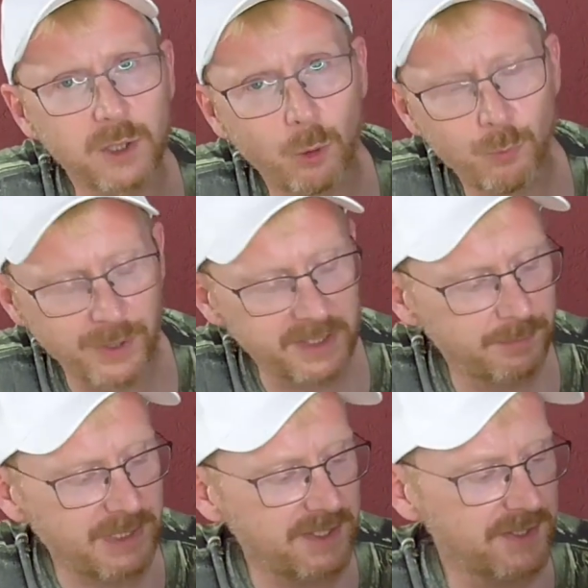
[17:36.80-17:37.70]
Yourbricks
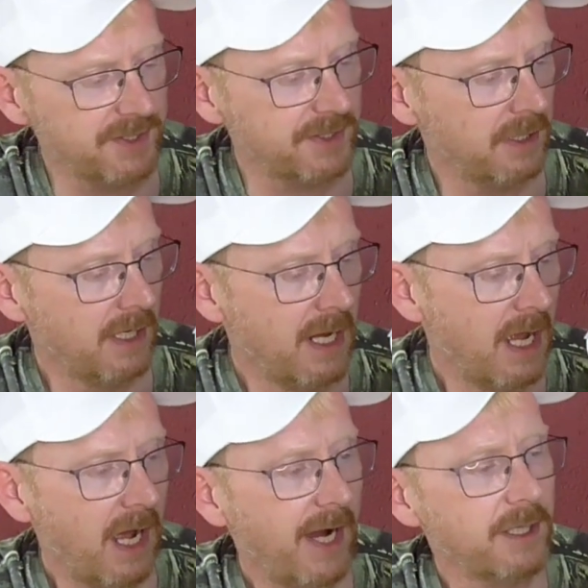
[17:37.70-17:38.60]
pieces.
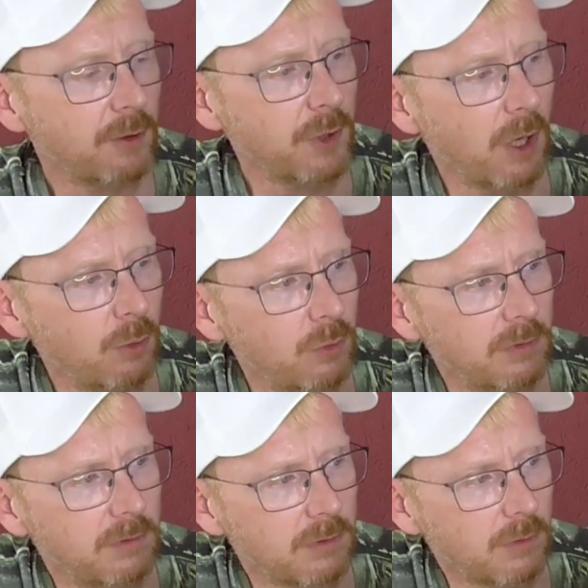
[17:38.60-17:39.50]
I don't
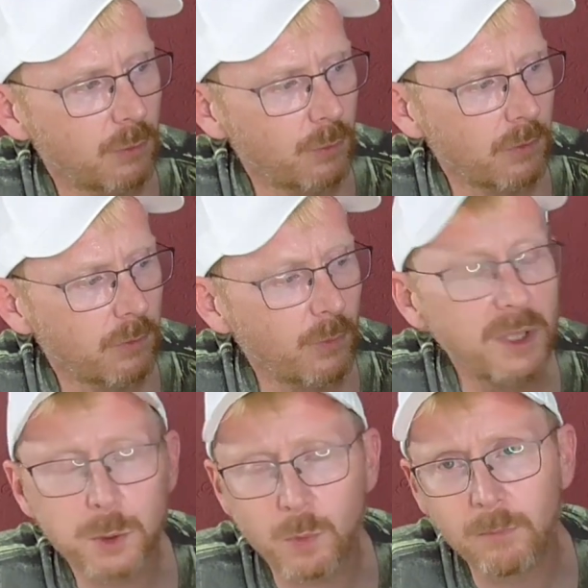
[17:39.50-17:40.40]
know
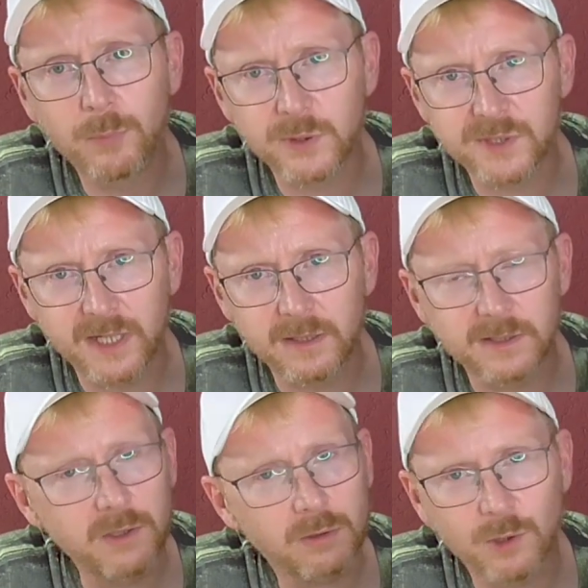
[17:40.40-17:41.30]
which 1%
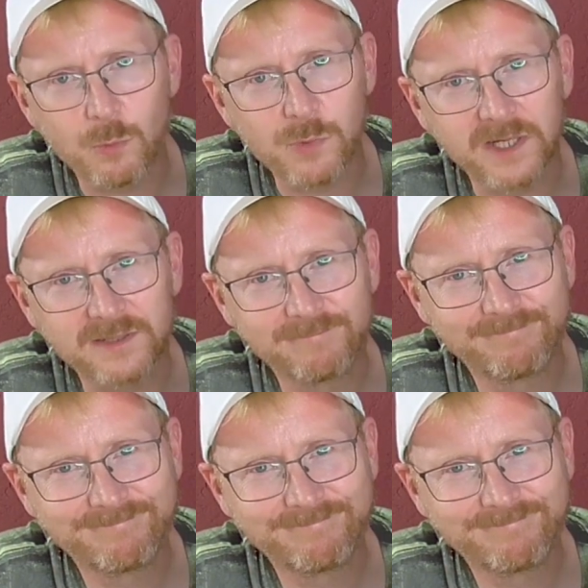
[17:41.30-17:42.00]
is not Yourbricks.